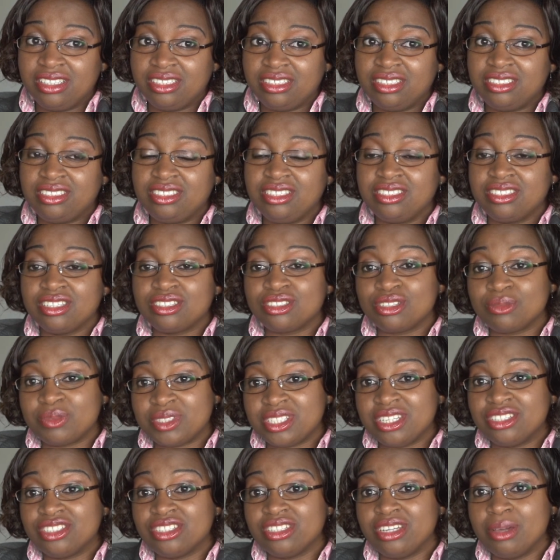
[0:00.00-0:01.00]
it is a
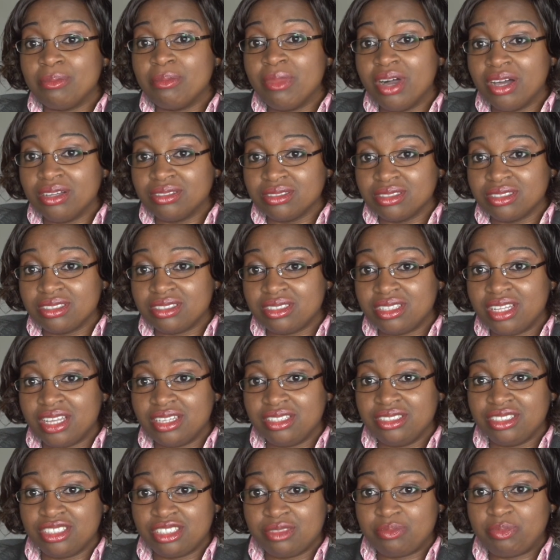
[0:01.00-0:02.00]
substantial amount that
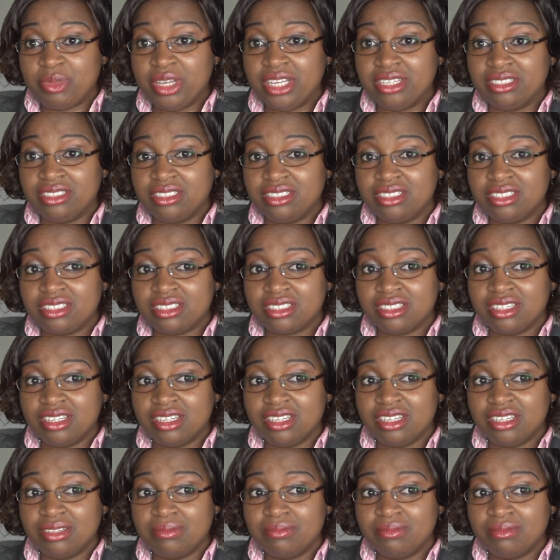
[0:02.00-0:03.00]
is spent
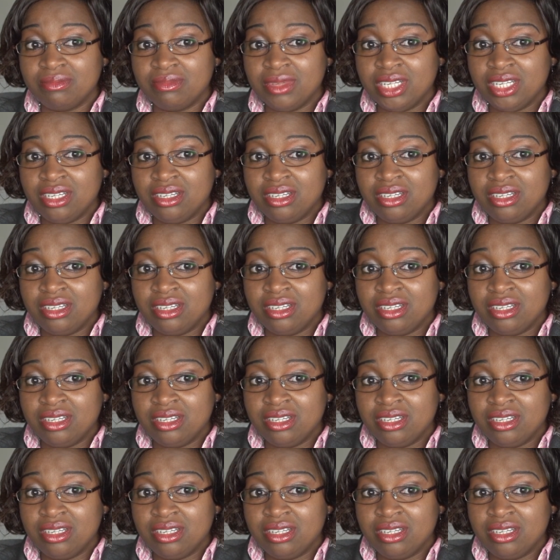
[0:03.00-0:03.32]
paying